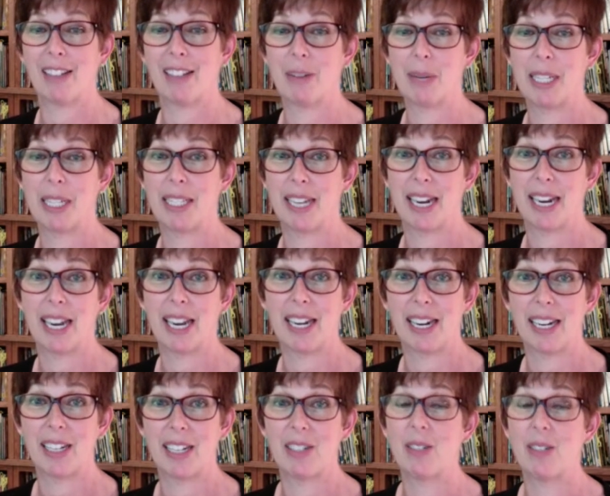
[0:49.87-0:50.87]

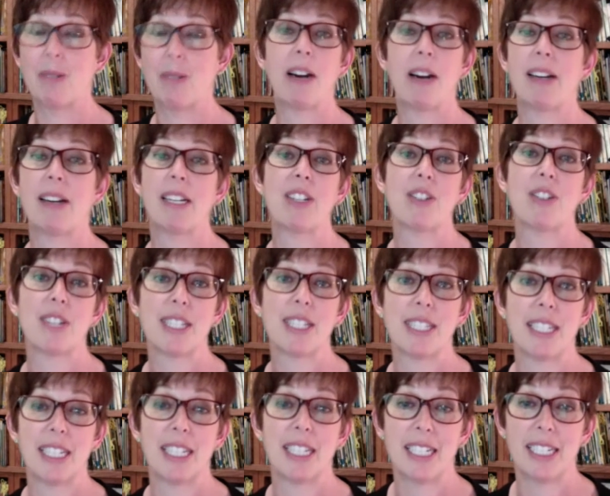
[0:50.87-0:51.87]
Louisiana, who are
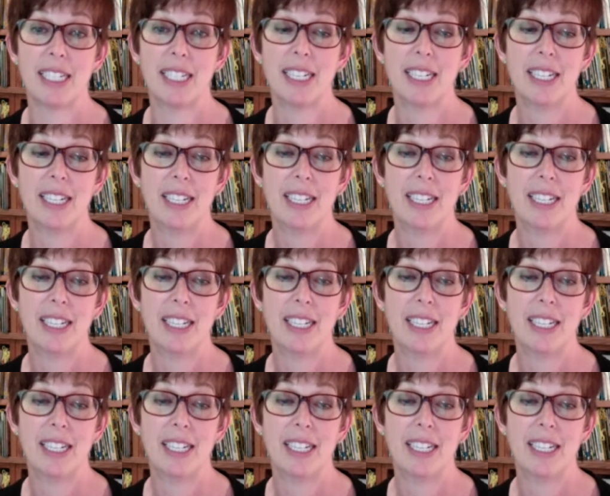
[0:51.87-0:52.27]
interested